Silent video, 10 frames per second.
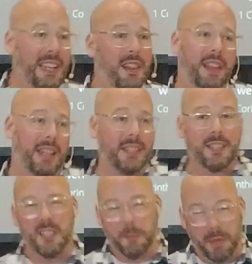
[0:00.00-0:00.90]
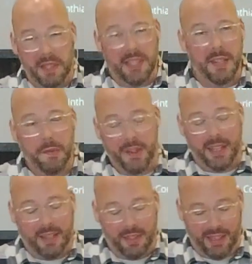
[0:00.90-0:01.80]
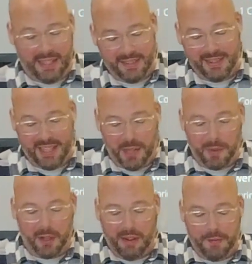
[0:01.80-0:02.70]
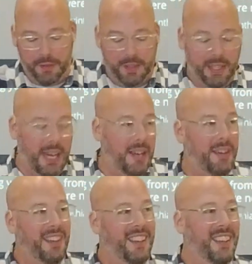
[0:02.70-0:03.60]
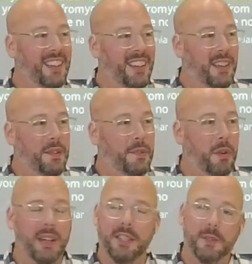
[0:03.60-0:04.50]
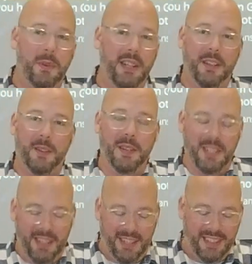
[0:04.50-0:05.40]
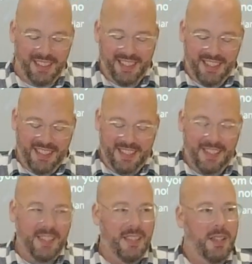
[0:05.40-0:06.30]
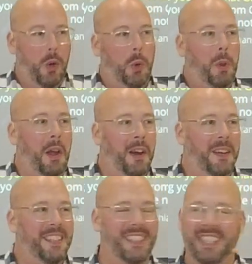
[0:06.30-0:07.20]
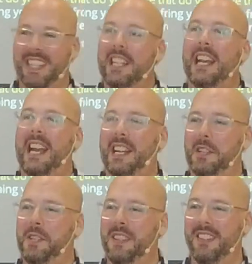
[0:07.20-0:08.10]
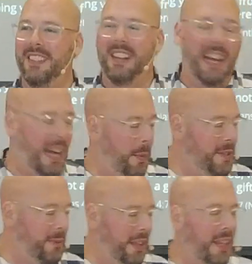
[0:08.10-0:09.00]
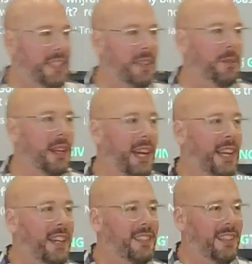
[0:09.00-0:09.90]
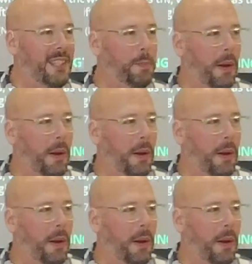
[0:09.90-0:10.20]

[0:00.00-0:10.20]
10 things, specific things that you are grateful to God for. And so I encourage you to wholeheartedly engage. I was reluctant when I got to this